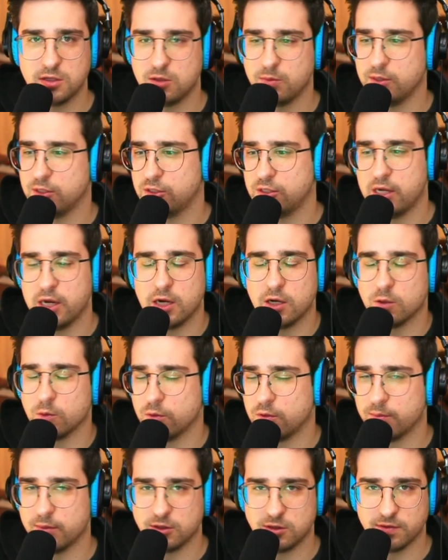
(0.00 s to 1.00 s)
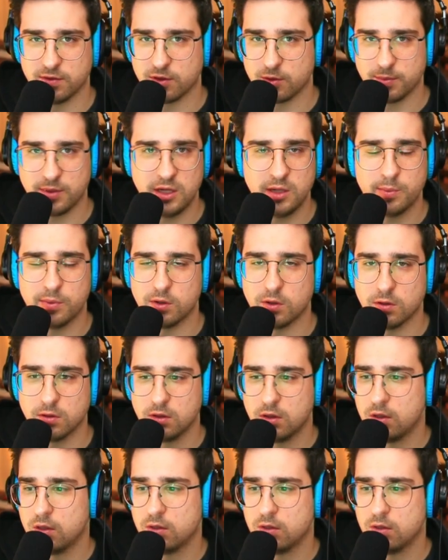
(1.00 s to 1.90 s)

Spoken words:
to be shared with a bunch of other people.